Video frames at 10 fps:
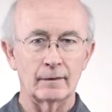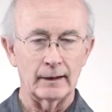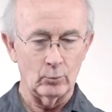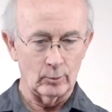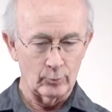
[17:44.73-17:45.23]

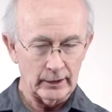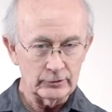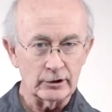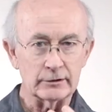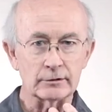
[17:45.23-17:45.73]
that will
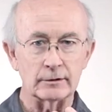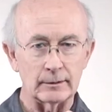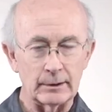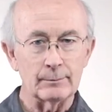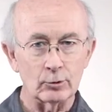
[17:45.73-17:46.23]
bring Jesus,
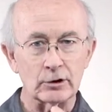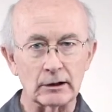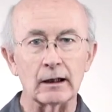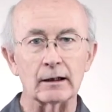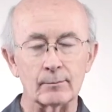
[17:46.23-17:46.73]
uh, people to
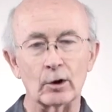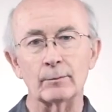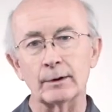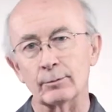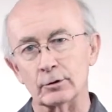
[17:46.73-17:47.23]
God and
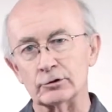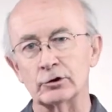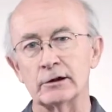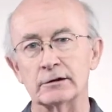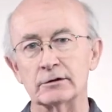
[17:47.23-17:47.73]
bring people to
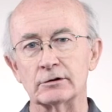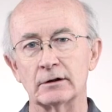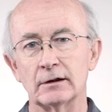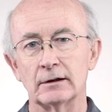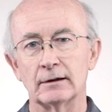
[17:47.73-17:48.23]
Jesus
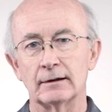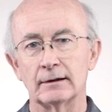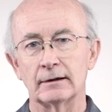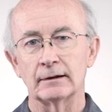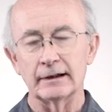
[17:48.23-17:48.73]

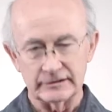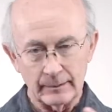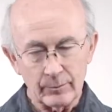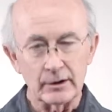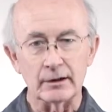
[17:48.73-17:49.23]

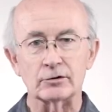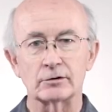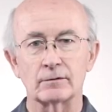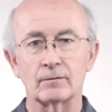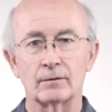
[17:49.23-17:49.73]
except this
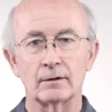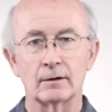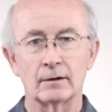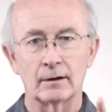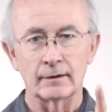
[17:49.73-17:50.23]

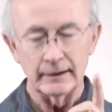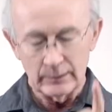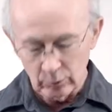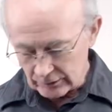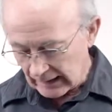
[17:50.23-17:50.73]
that
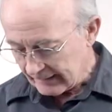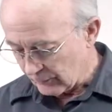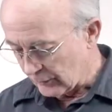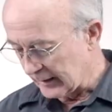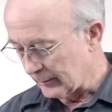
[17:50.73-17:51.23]
he will die
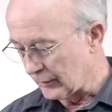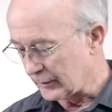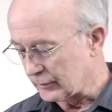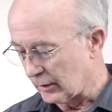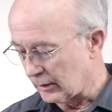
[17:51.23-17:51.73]
for them on
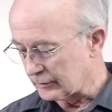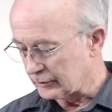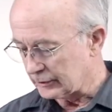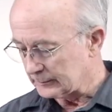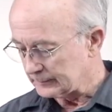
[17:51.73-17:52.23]
the cross.
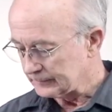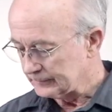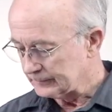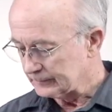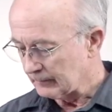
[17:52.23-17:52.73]

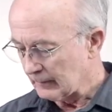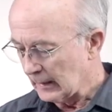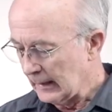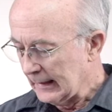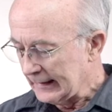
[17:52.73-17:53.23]

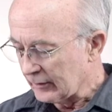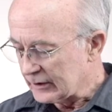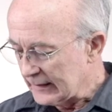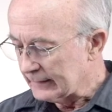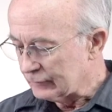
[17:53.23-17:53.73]
Now,
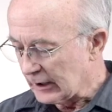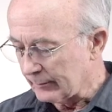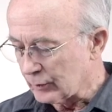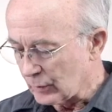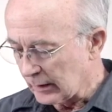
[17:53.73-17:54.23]
at the end of
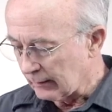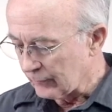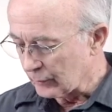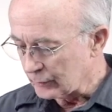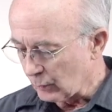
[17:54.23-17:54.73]
chapter
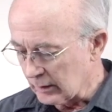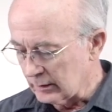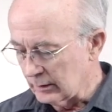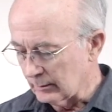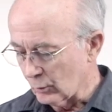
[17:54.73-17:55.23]
12, there is
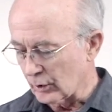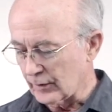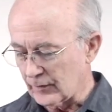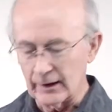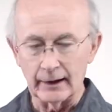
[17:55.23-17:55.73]
one more
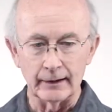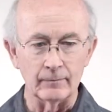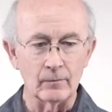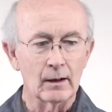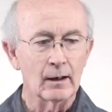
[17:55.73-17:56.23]
thing
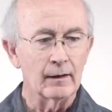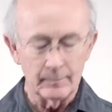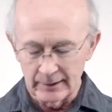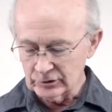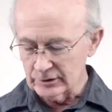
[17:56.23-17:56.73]

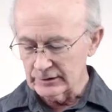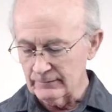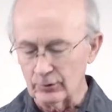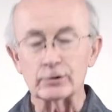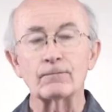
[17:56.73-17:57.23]
that mentions
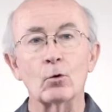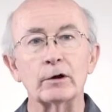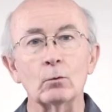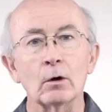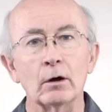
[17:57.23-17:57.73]
in verse
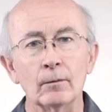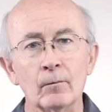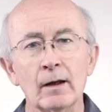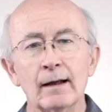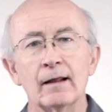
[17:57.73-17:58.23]

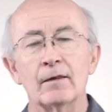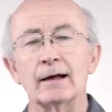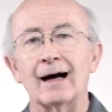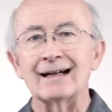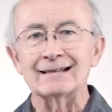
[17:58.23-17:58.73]
41
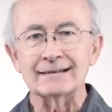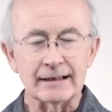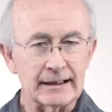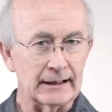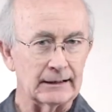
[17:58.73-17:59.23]
that
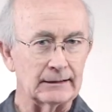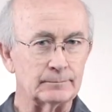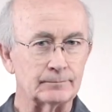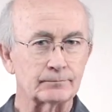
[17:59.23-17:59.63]
Isaiah